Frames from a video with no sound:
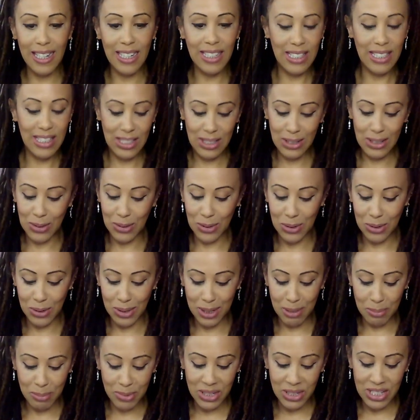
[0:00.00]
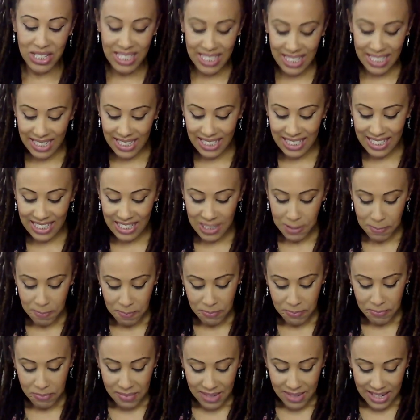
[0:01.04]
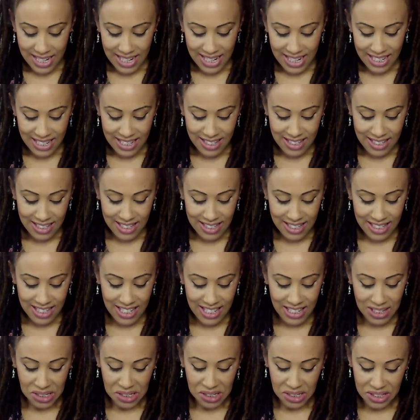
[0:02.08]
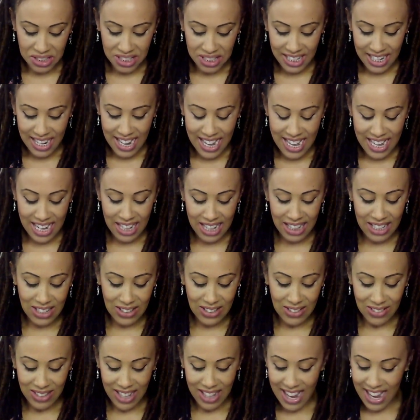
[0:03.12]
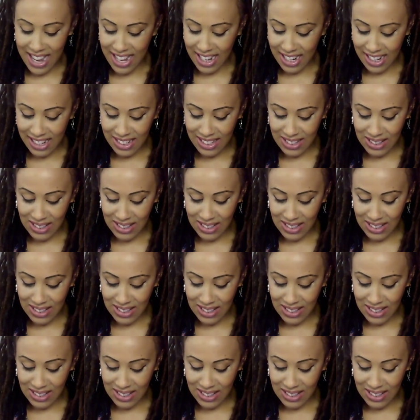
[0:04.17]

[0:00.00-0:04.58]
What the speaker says: So number 6 is he called the analytical Anna.